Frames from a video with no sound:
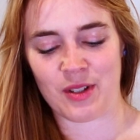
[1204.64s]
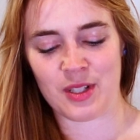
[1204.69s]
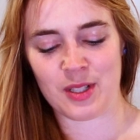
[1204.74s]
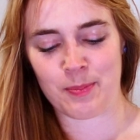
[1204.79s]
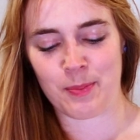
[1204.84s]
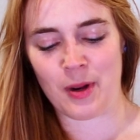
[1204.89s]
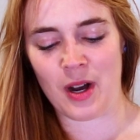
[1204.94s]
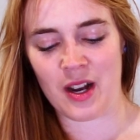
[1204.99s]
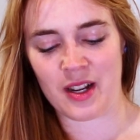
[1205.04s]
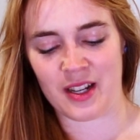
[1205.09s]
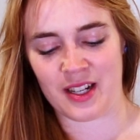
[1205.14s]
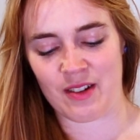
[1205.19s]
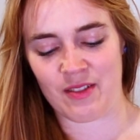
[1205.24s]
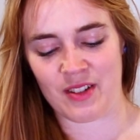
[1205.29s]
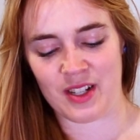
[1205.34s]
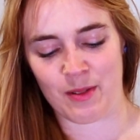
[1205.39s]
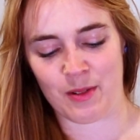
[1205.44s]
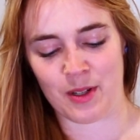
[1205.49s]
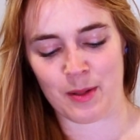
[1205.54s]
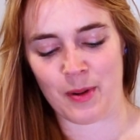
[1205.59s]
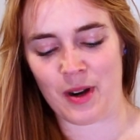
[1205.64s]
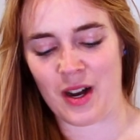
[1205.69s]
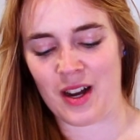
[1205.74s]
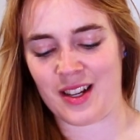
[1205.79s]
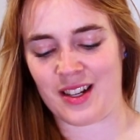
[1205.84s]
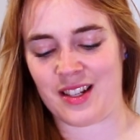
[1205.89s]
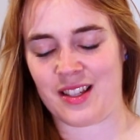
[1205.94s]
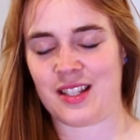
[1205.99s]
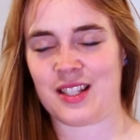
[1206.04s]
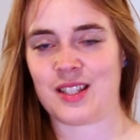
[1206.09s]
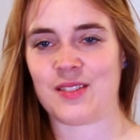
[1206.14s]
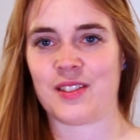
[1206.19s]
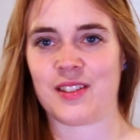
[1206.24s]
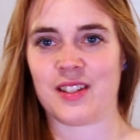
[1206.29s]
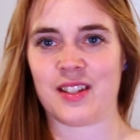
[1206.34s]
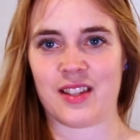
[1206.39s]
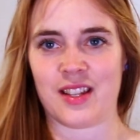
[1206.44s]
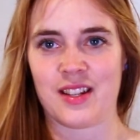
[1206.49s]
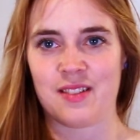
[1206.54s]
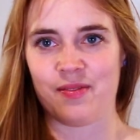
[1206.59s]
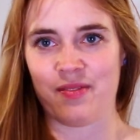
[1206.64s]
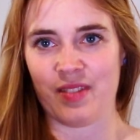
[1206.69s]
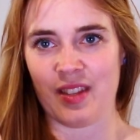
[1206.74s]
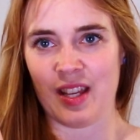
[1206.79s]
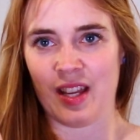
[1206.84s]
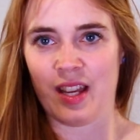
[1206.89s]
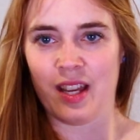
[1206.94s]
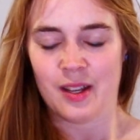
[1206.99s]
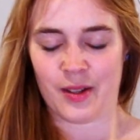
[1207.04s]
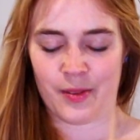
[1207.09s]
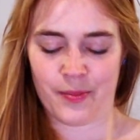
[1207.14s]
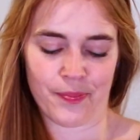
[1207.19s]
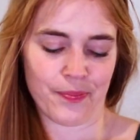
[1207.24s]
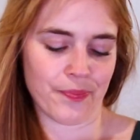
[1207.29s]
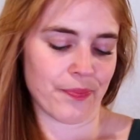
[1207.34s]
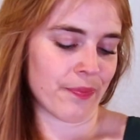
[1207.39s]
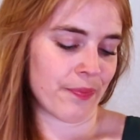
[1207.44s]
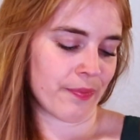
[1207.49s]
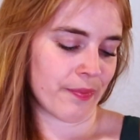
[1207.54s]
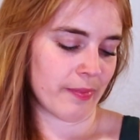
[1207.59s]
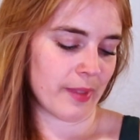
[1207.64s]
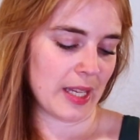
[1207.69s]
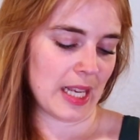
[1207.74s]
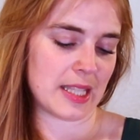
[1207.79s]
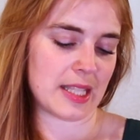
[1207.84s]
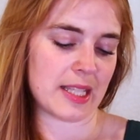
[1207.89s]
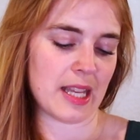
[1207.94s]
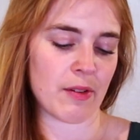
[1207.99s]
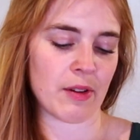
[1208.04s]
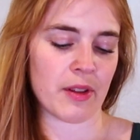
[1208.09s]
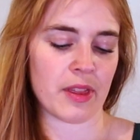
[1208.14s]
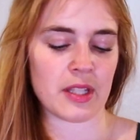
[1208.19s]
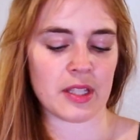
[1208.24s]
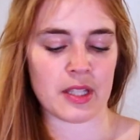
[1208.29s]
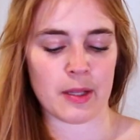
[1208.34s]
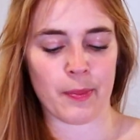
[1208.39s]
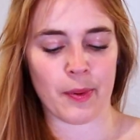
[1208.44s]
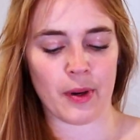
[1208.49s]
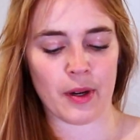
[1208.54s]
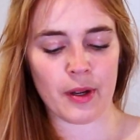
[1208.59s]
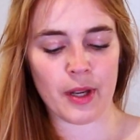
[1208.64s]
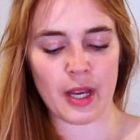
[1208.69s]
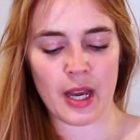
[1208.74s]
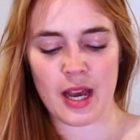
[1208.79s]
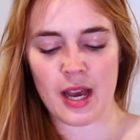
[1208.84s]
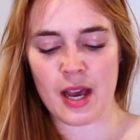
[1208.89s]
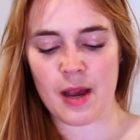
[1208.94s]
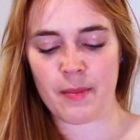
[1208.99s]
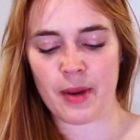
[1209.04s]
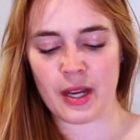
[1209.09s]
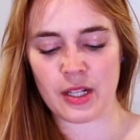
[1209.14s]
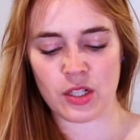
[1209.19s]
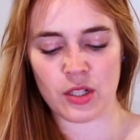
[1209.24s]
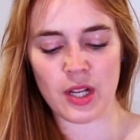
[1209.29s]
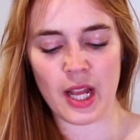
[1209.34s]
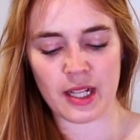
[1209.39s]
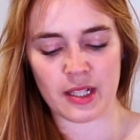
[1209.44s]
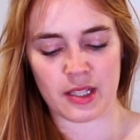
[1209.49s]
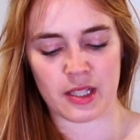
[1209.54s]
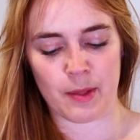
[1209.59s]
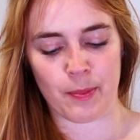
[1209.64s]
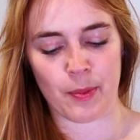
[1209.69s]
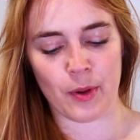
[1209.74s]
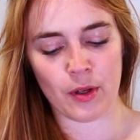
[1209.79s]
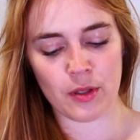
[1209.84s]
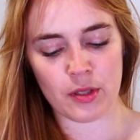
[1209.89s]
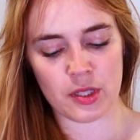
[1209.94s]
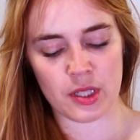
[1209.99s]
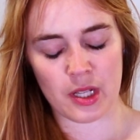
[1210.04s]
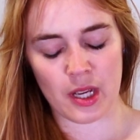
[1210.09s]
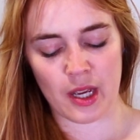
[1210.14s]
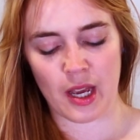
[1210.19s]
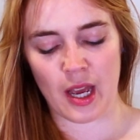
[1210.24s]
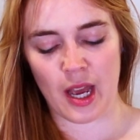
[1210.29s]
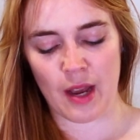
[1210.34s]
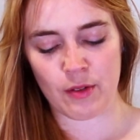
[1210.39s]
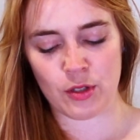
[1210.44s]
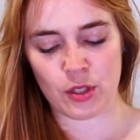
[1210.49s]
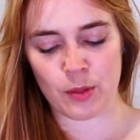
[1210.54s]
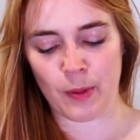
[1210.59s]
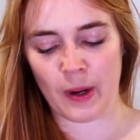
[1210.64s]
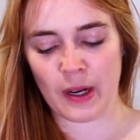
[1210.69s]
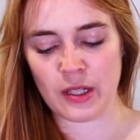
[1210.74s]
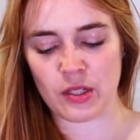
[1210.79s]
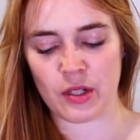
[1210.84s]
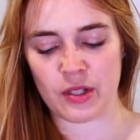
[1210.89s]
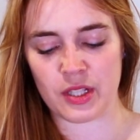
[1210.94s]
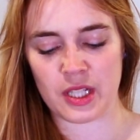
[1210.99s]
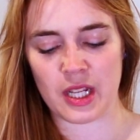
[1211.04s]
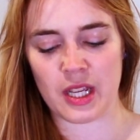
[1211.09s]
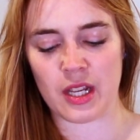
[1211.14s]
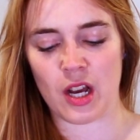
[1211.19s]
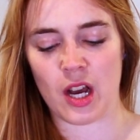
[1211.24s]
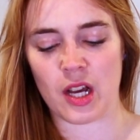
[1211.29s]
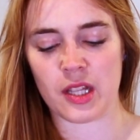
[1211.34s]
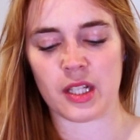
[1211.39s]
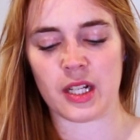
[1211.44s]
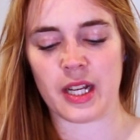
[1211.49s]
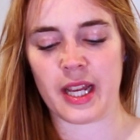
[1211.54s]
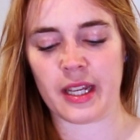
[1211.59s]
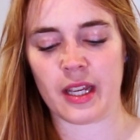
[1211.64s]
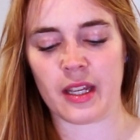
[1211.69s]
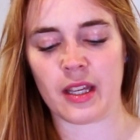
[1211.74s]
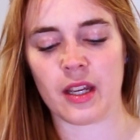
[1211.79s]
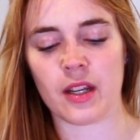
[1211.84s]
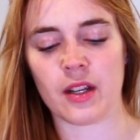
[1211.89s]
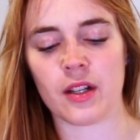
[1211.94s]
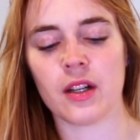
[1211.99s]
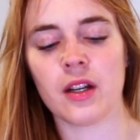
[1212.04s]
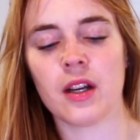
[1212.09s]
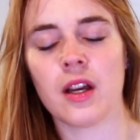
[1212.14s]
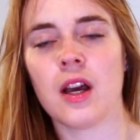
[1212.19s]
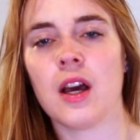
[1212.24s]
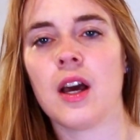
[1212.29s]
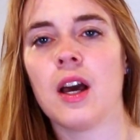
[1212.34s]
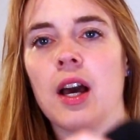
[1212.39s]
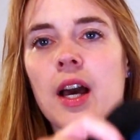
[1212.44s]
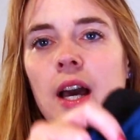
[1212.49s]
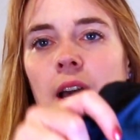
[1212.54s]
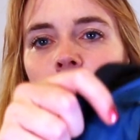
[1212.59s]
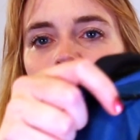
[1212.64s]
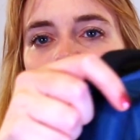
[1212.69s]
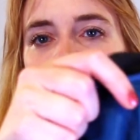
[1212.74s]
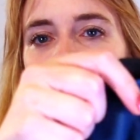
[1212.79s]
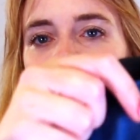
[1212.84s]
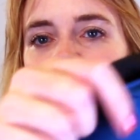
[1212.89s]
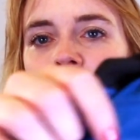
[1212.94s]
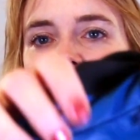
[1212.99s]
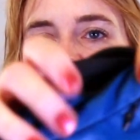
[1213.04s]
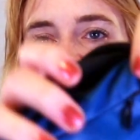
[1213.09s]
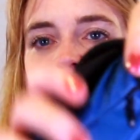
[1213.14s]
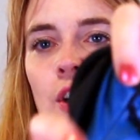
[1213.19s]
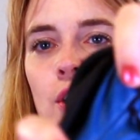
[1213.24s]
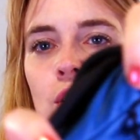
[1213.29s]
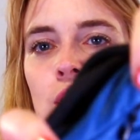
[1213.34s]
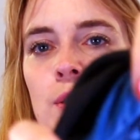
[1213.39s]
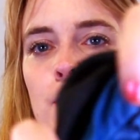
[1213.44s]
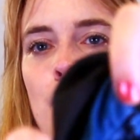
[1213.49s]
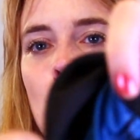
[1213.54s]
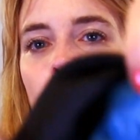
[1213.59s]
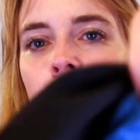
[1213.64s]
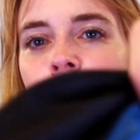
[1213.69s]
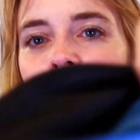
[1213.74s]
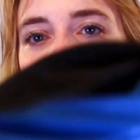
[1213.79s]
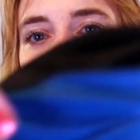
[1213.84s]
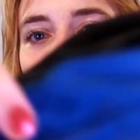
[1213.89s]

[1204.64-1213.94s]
where's the pocket? I really want a pocket in this one. And then it's there with the zipper. I do like zippers. I was surprised to see it on the legging here, but it's a very small